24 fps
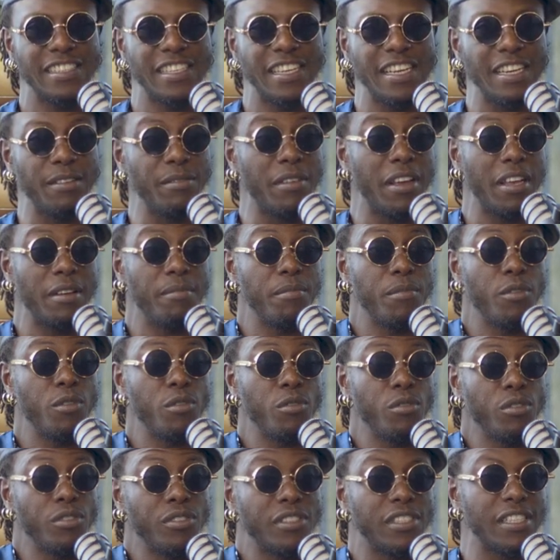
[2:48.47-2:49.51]
and, and
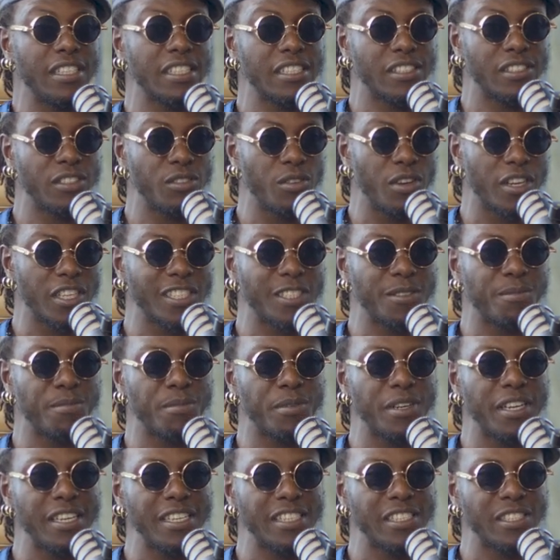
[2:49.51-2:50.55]
music to
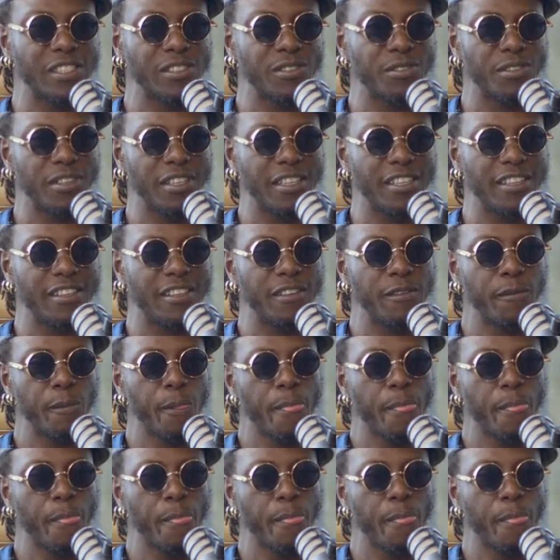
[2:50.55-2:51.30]
express with